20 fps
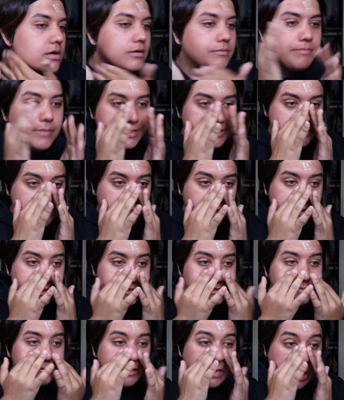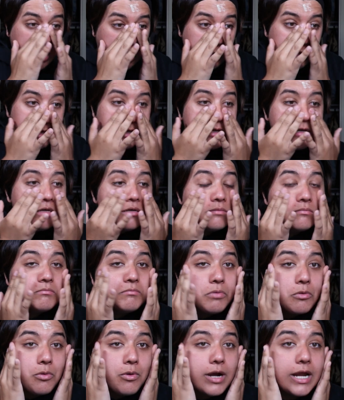My skin has been like
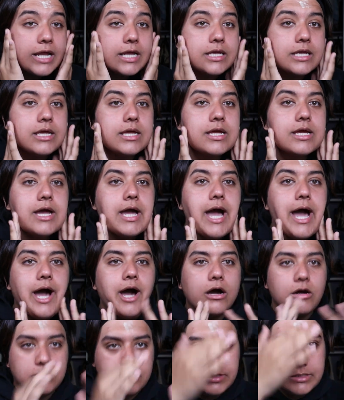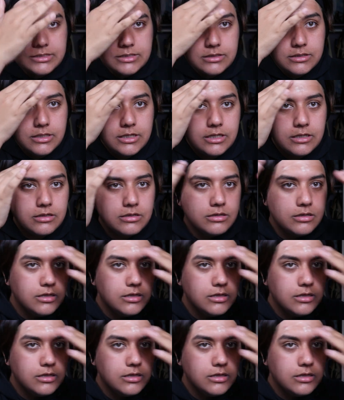breaking out recently.